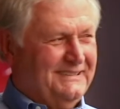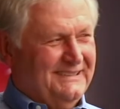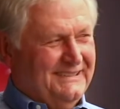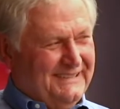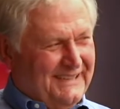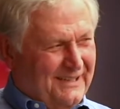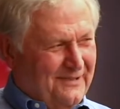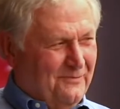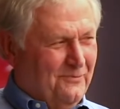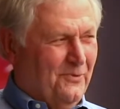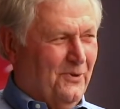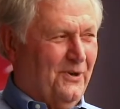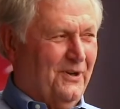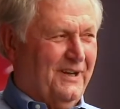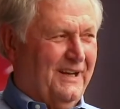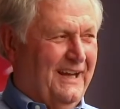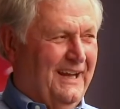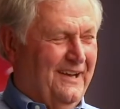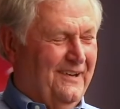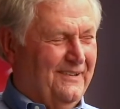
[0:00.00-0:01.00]
It didn't
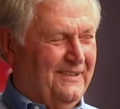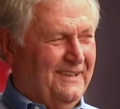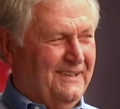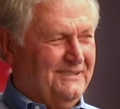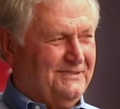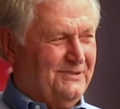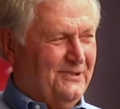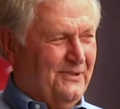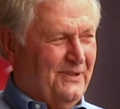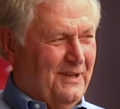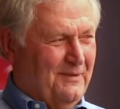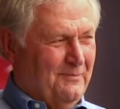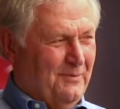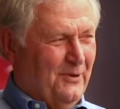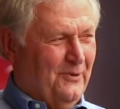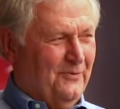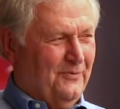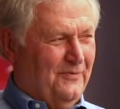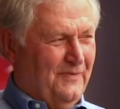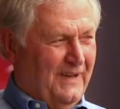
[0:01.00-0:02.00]
work out, and so they
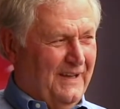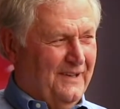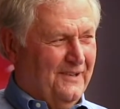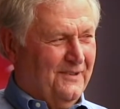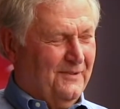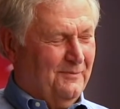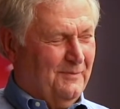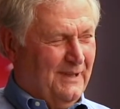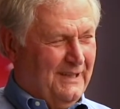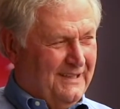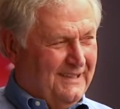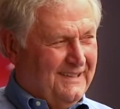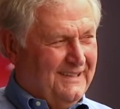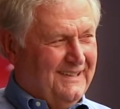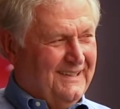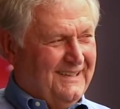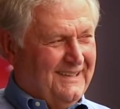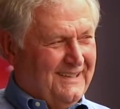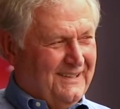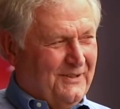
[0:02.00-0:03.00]
both failed. But
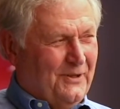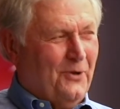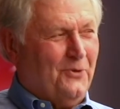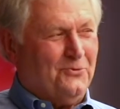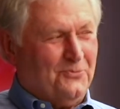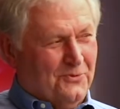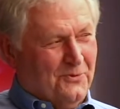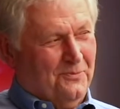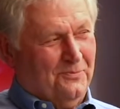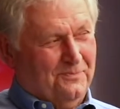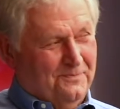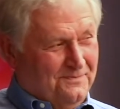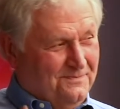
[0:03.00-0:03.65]
those are,